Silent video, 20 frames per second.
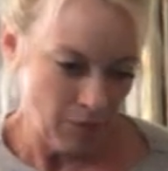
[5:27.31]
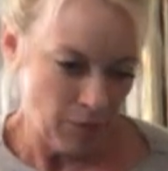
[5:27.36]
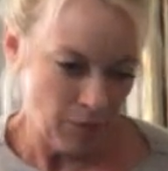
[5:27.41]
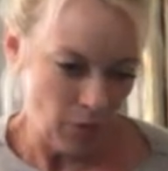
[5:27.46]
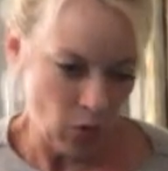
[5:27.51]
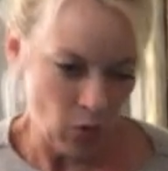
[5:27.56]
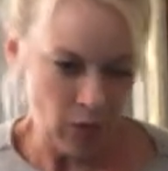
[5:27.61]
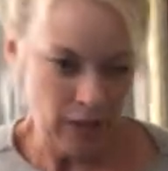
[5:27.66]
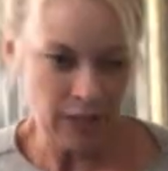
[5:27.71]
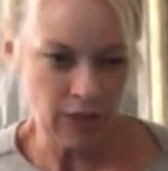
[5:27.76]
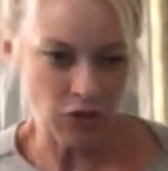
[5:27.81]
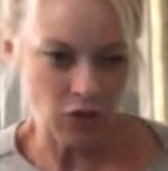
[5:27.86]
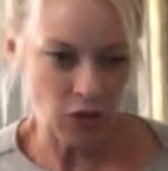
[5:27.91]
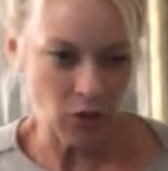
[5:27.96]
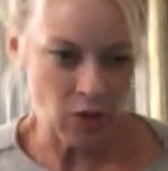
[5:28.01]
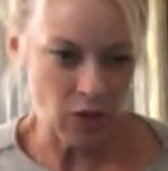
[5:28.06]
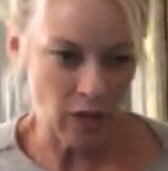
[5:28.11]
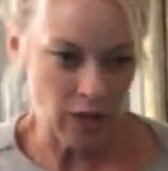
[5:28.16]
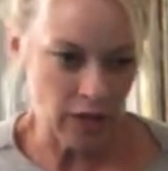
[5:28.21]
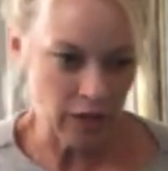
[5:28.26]
boy
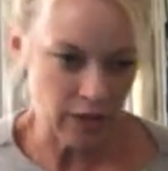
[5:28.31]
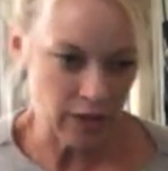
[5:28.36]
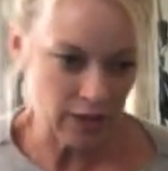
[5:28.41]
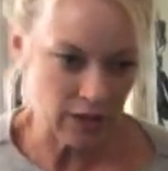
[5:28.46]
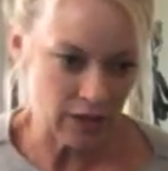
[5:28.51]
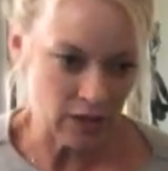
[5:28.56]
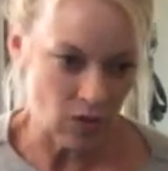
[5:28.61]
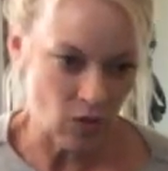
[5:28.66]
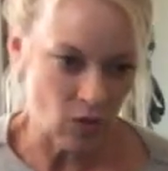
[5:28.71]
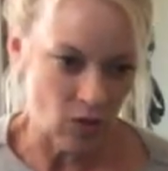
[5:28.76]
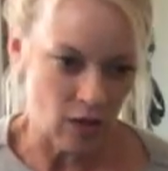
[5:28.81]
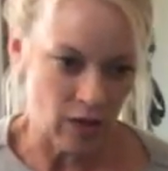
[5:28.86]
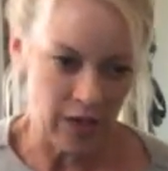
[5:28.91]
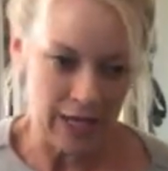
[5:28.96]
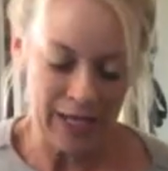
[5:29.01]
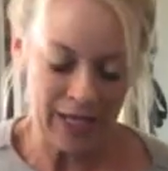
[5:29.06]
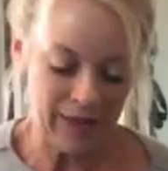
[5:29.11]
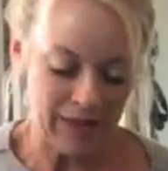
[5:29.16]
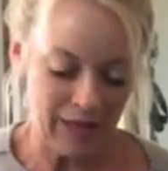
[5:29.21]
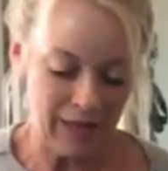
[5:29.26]
shorts or
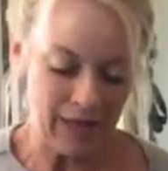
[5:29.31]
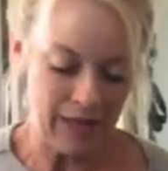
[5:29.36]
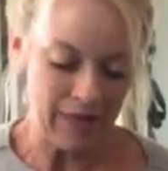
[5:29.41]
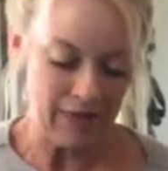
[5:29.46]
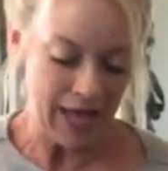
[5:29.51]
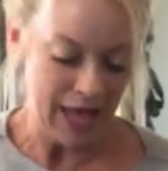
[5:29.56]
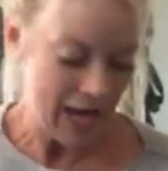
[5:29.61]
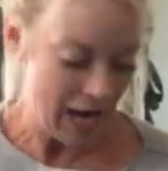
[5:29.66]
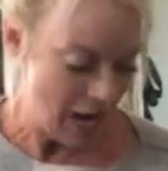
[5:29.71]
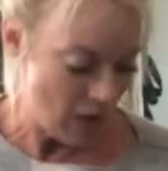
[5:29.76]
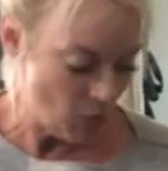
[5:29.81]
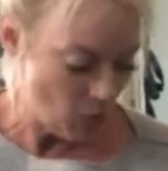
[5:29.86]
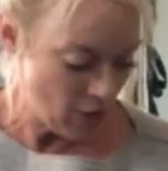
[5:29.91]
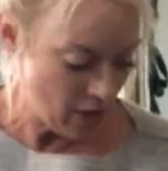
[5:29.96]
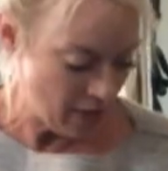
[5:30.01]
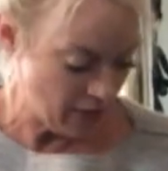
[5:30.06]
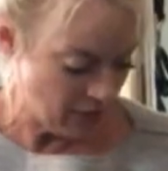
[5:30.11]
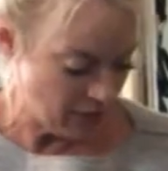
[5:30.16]
anything like that. I want